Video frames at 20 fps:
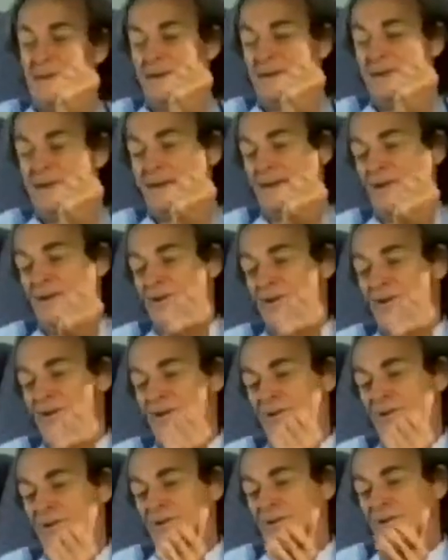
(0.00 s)

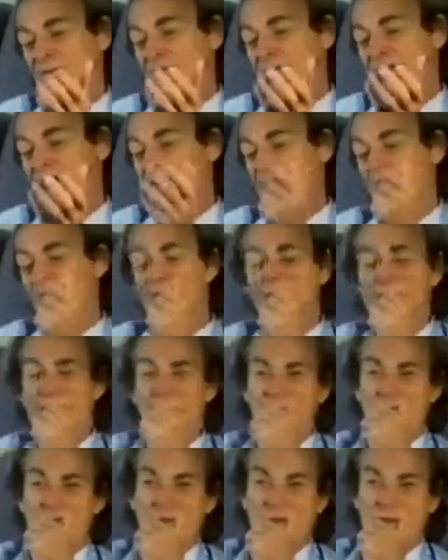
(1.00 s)
You can get all
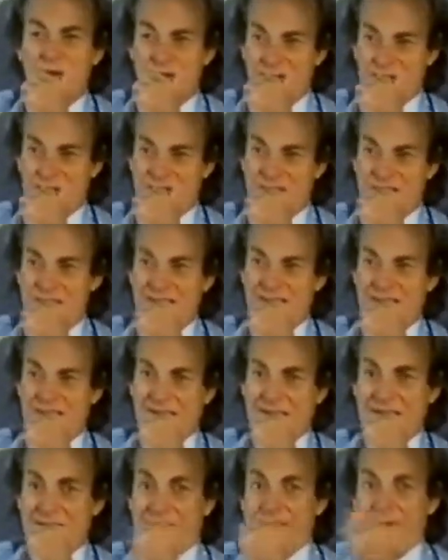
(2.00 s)
kinds of
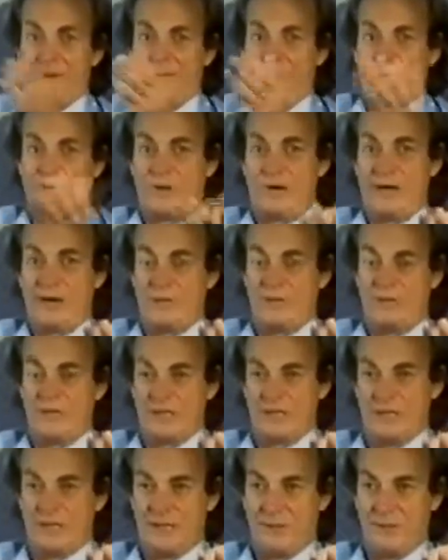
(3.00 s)
understanding. When I was
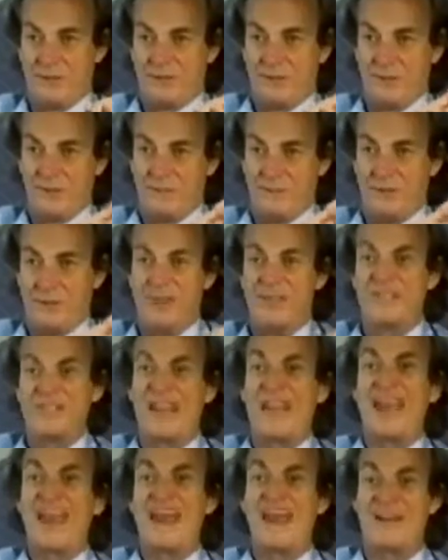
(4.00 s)
a kid with this
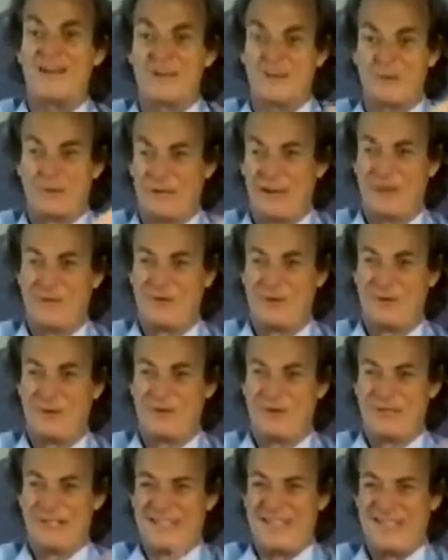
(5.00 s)
air, which I was
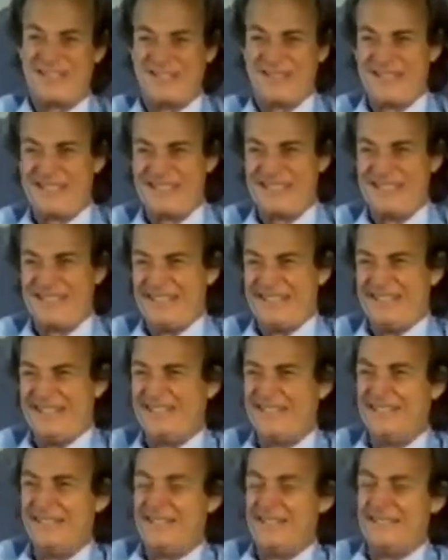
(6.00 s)
always interested
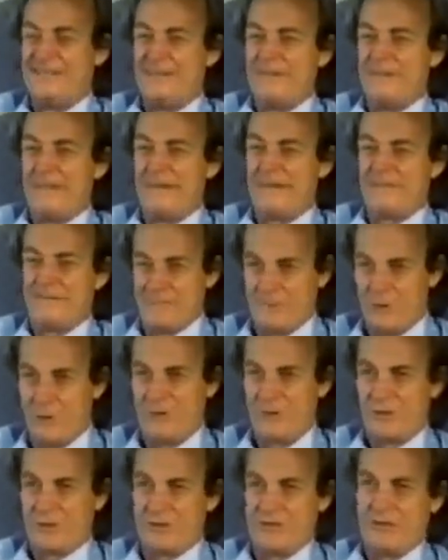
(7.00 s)
in, I've
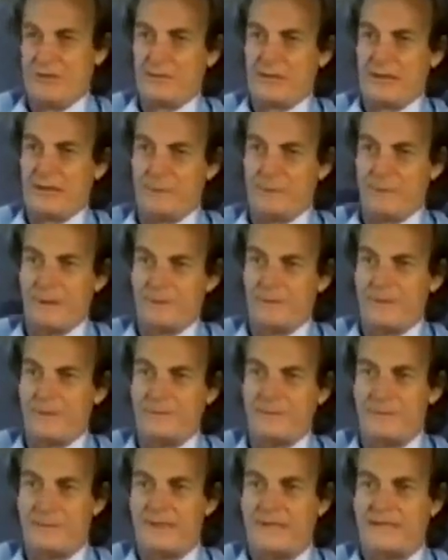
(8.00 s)
noticed that when I pumped
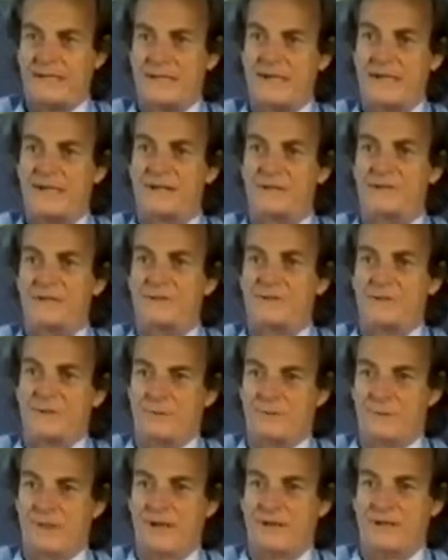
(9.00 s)
up my tires
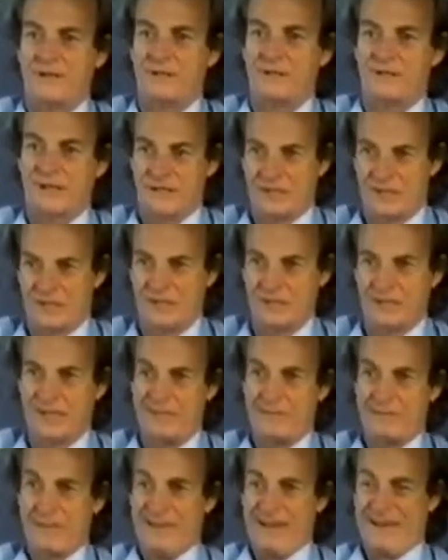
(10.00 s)
in a bicycle, you can learn a
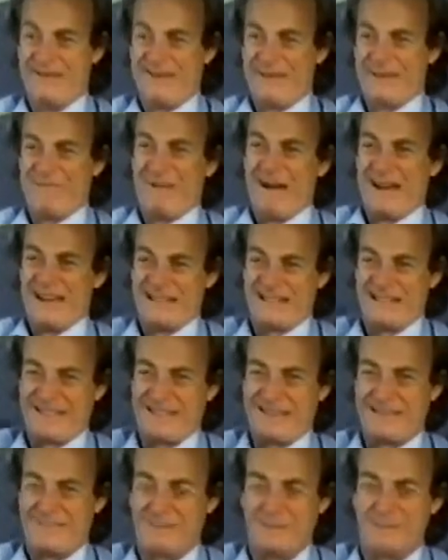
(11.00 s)
lot by having a
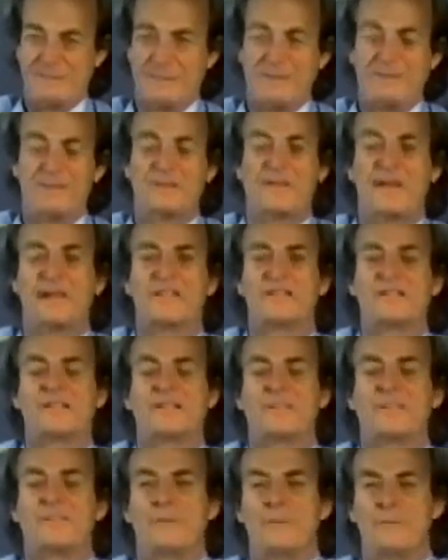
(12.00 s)
bicycle. I'd pump up the tires
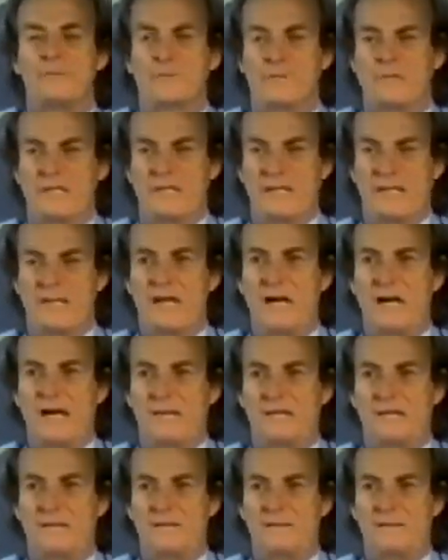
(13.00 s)
that the pump would get hot.